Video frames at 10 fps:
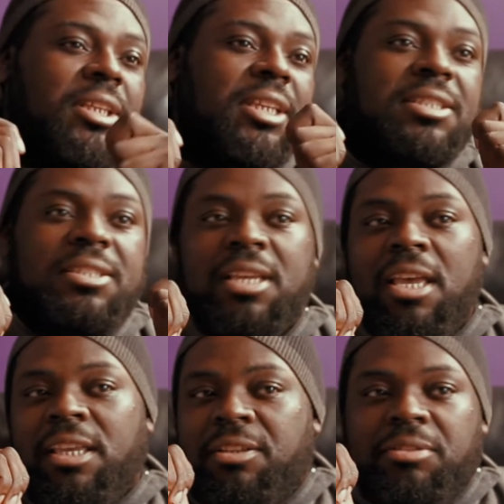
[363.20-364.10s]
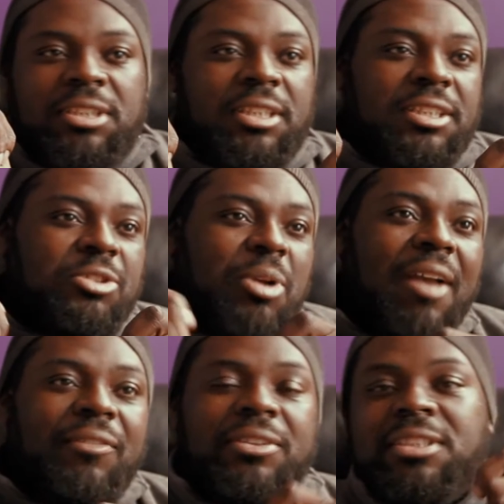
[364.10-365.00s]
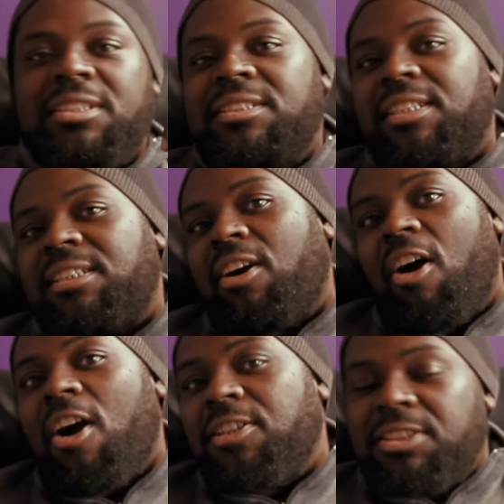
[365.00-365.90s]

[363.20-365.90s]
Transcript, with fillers: needs is, you know, he's gonna get the drivers, and he needs to get the cars,